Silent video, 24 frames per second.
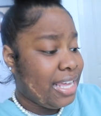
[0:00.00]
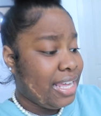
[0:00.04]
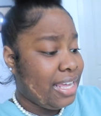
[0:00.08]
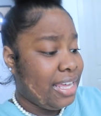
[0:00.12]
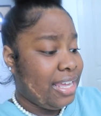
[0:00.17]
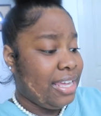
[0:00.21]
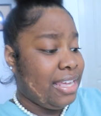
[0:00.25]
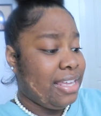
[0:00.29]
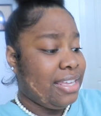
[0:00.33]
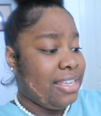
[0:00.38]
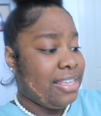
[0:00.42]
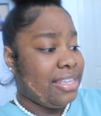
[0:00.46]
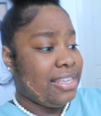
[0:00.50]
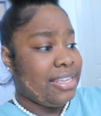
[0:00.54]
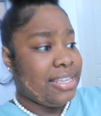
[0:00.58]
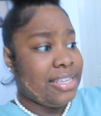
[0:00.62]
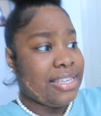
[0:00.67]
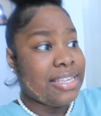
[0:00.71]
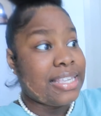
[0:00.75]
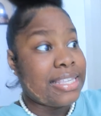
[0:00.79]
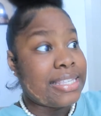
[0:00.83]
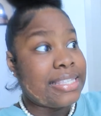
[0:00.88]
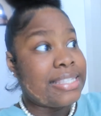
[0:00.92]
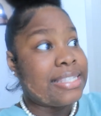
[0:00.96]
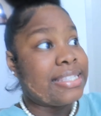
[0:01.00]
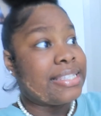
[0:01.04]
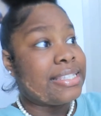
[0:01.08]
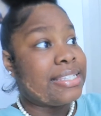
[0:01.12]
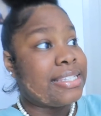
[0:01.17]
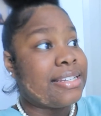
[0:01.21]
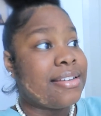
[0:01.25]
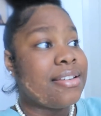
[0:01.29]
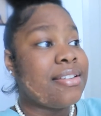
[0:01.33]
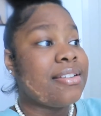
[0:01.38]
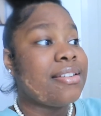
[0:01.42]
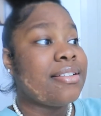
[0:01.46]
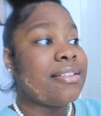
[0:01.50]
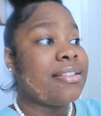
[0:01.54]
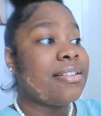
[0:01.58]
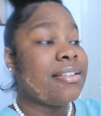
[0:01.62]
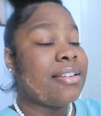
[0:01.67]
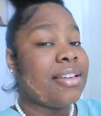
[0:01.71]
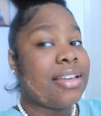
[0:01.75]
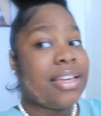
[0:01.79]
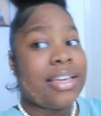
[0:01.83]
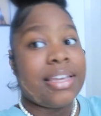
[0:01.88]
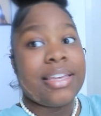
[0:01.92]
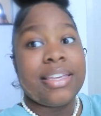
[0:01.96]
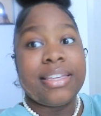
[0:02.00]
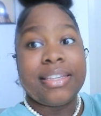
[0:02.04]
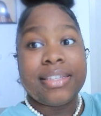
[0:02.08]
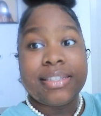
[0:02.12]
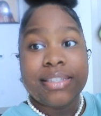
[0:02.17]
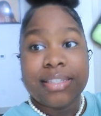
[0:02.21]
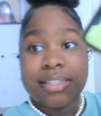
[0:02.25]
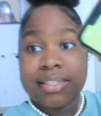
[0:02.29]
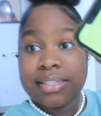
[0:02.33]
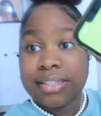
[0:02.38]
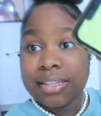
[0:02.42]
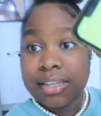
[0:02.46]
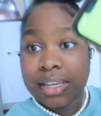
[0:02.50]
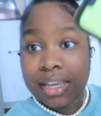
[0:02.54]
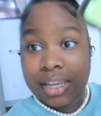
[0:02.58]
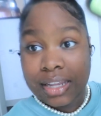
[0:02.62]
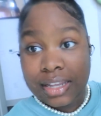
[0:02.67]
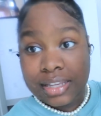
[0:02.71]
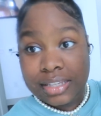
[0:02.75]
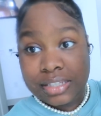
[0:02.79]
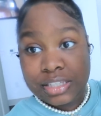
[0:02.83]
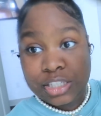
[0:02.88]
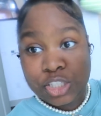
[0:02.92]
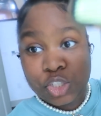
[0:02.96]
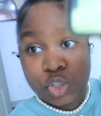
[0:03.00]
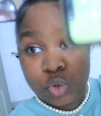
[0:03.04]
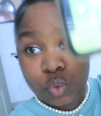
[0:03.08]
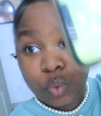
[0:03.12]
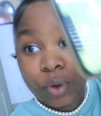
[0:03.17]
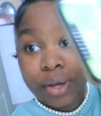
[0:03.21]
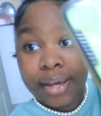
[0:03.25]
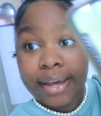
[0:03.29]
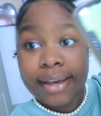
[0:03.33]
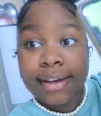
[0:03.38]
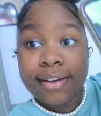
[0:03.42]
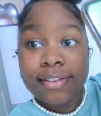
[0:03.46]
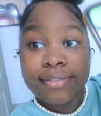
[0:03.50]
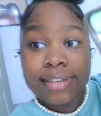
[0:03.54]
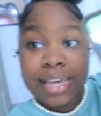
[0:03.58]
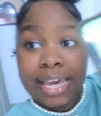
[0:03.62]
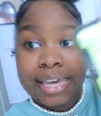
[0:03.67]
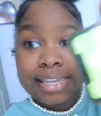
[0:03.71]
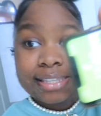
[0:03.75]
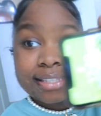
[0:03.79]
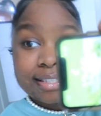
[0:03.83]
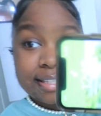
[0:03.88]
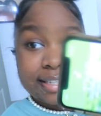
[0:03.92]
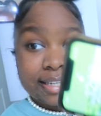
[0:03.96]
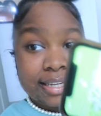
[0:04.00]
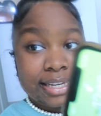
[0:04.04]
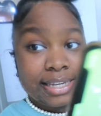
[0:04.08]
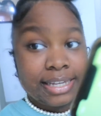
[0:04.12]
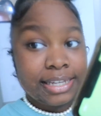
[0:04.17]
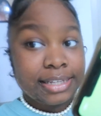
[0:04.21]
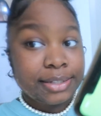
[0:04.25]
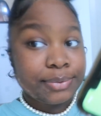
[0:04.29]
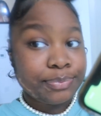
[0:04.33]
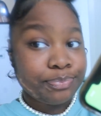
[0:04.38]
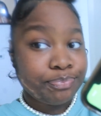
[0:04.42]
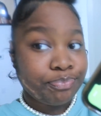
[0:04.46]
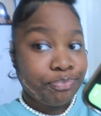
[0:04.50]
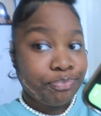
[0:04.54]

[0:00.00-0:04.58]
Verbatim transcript: It is, it is, it is 12, 18